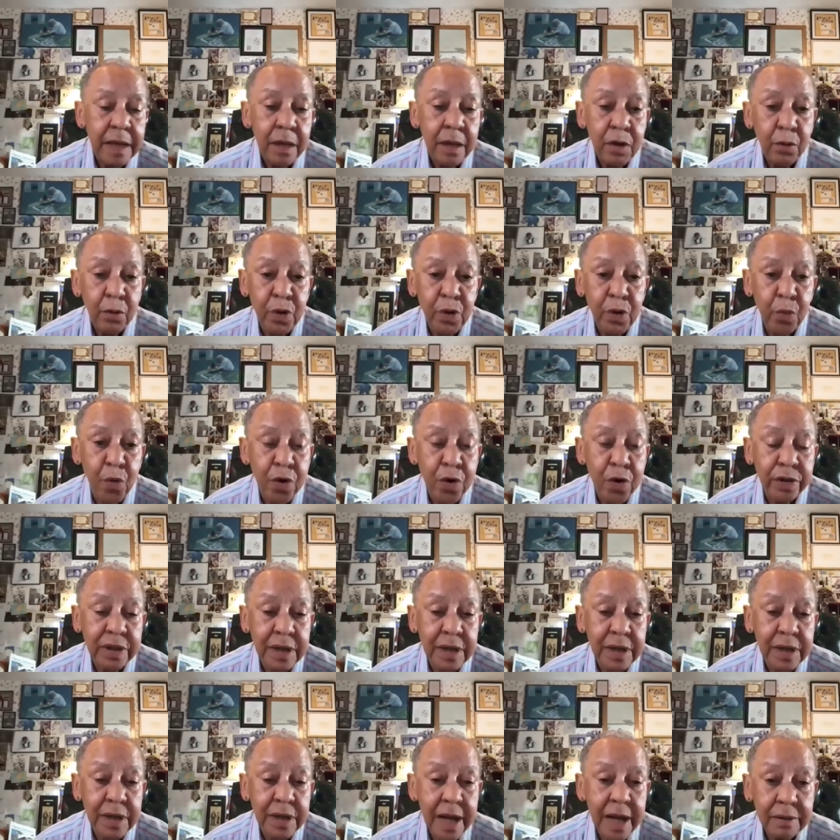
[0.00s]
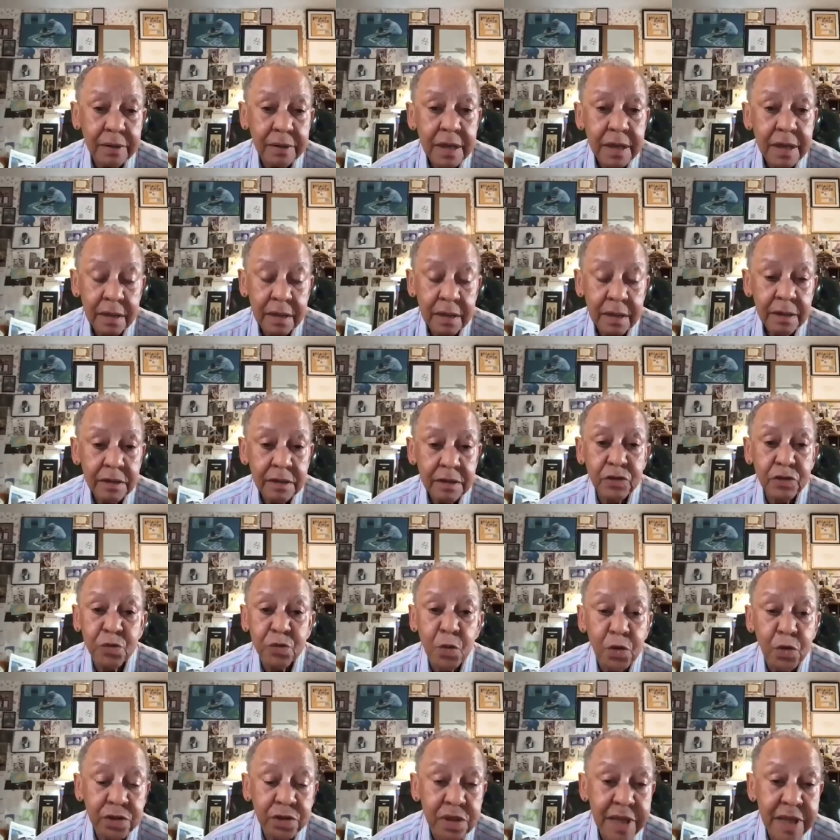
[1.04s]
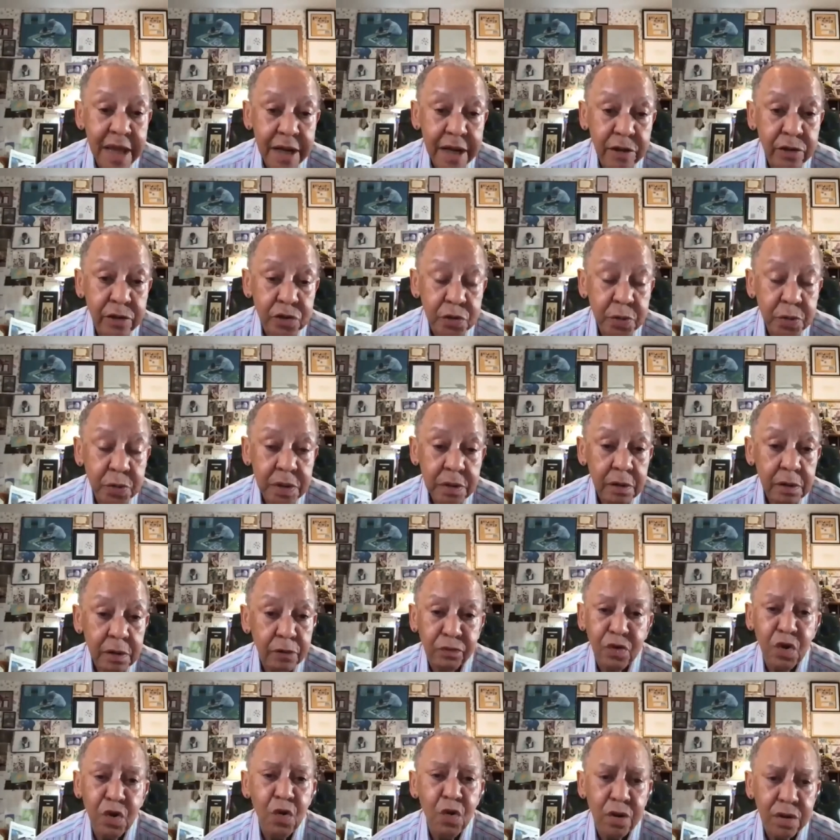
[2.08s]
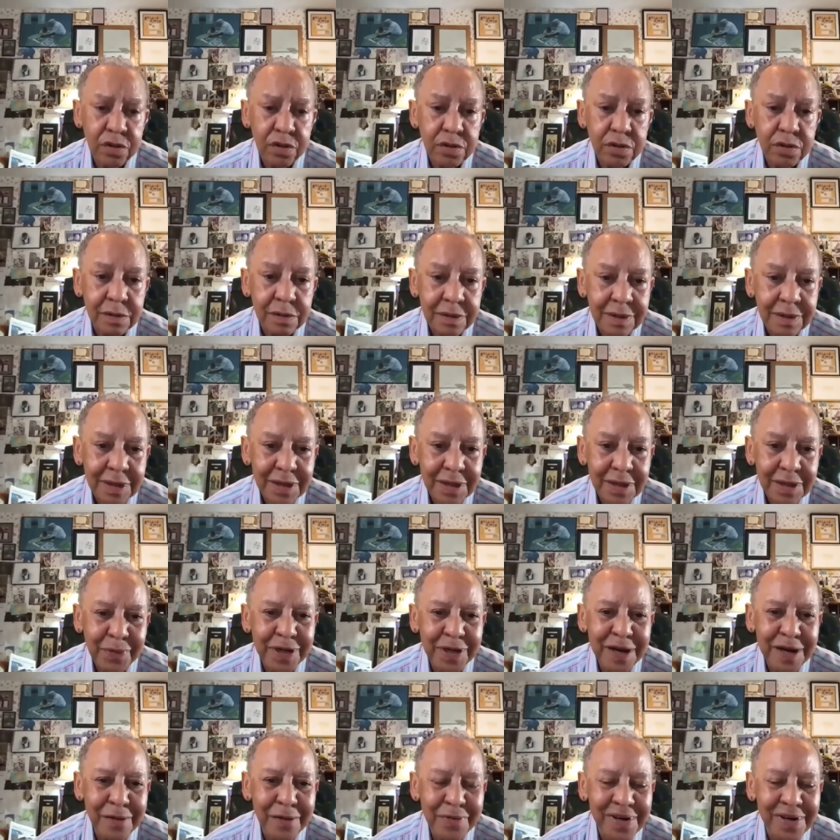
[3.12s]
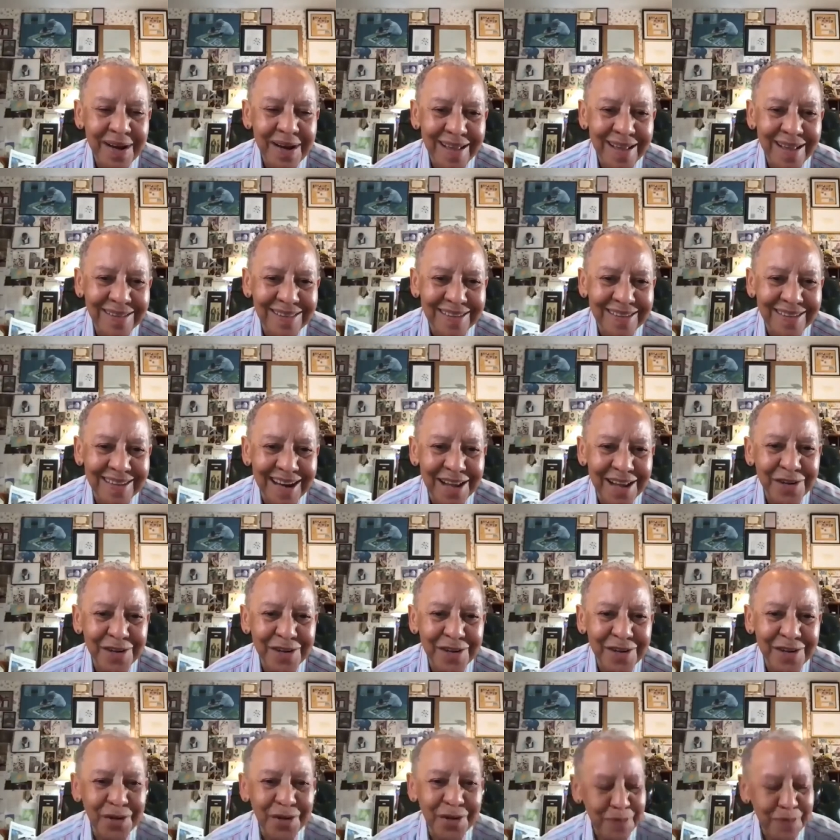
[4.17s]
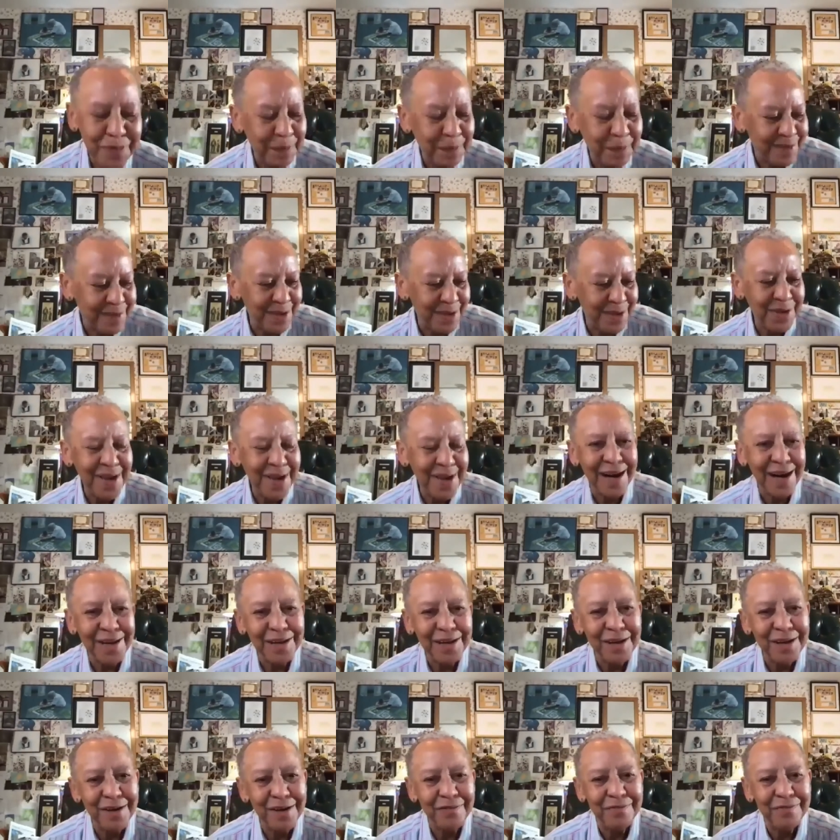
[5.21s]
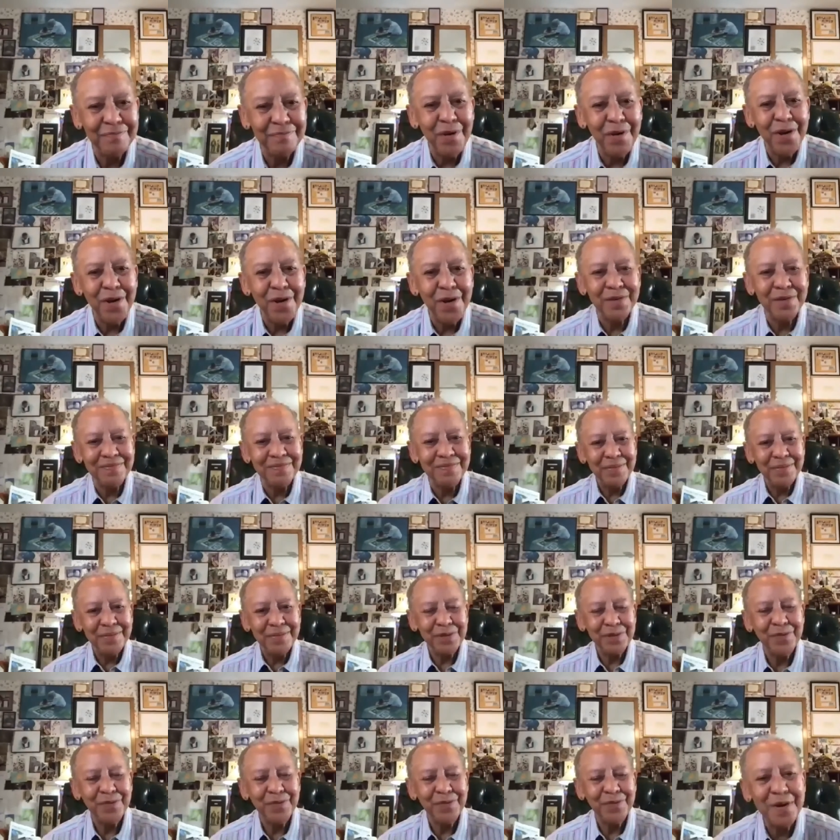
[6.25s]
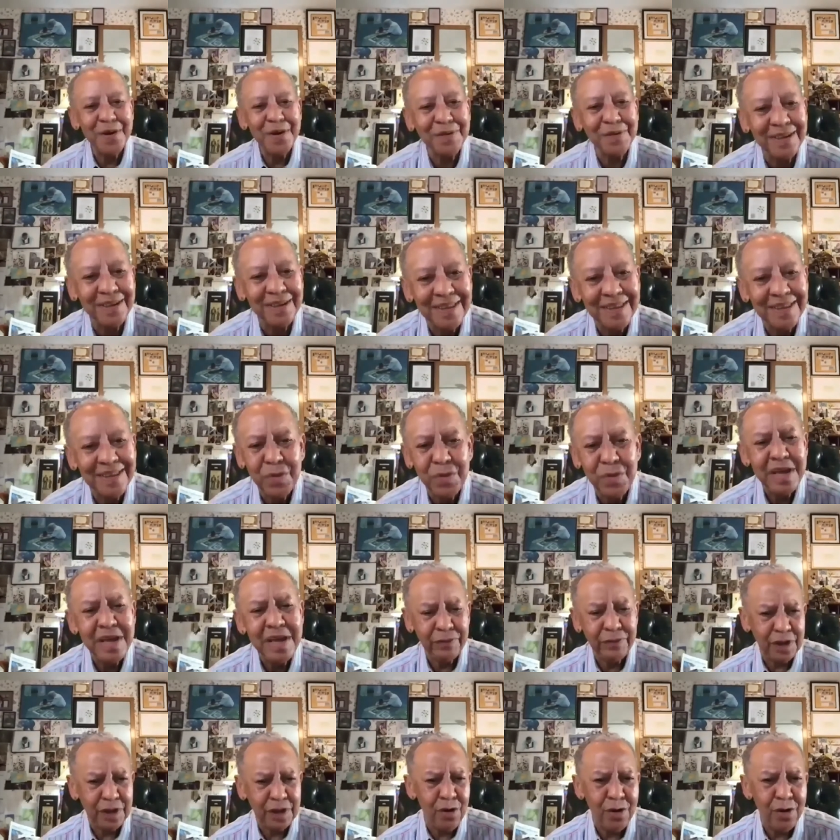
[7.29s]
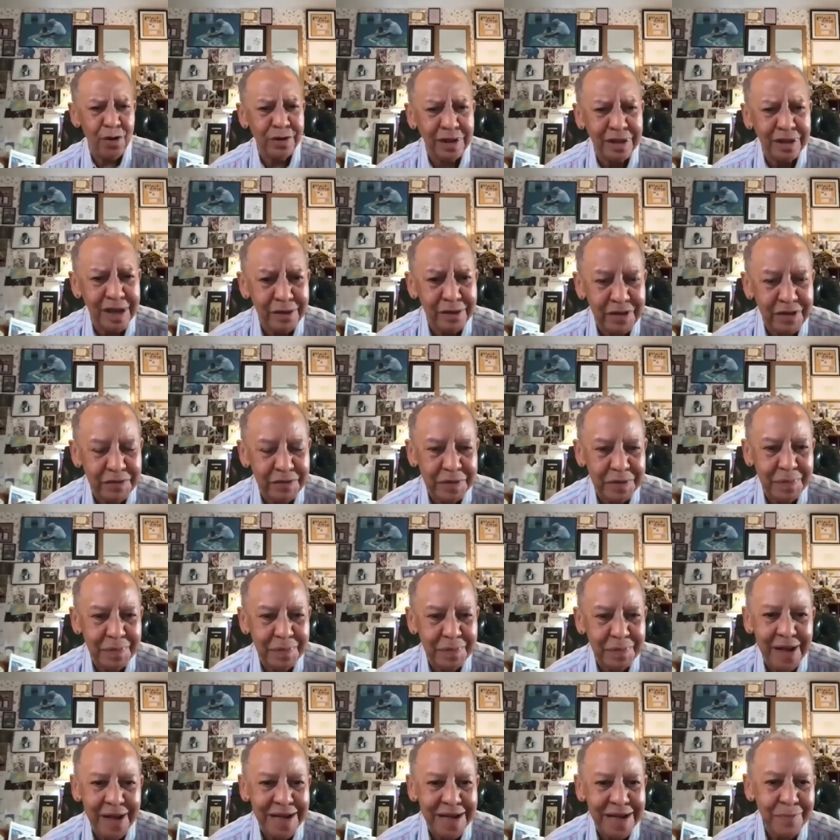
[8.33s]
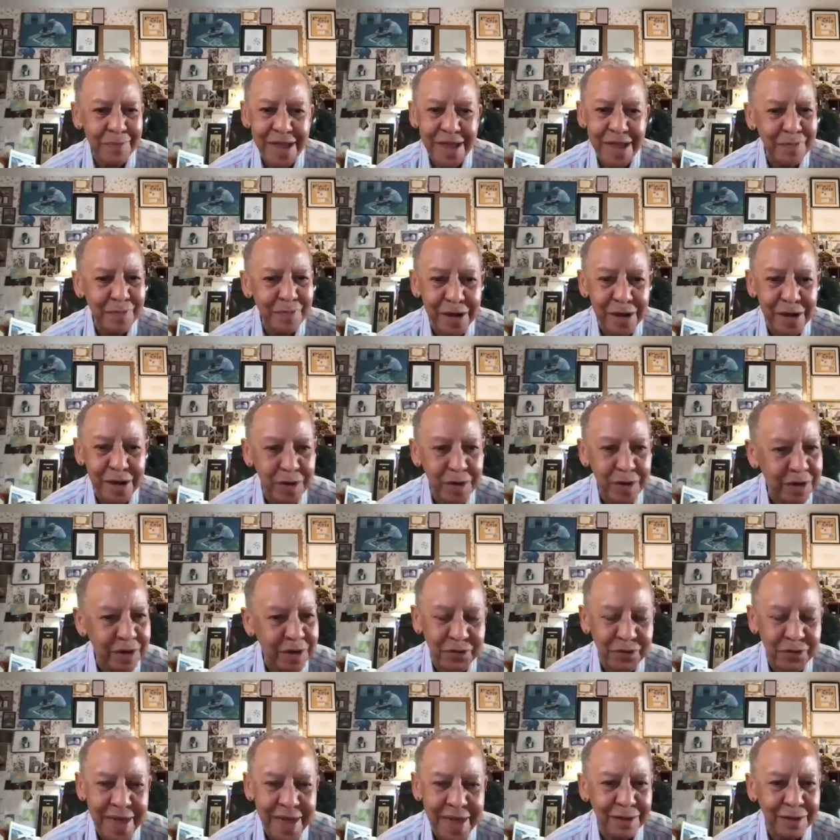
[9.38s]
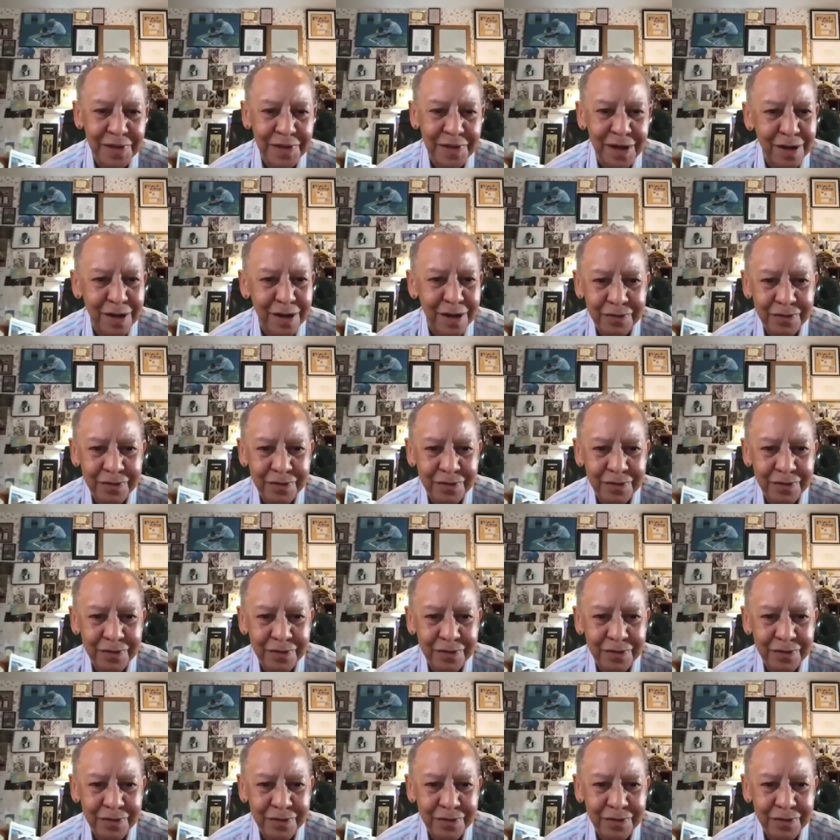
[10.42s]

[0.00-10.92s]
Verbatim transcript: We'll work it out. There's more to that history, of course. But every now and then, I know people say, you got to love. Martin was very good at that. We have to learn to love everybody. I'm not a big fan of love.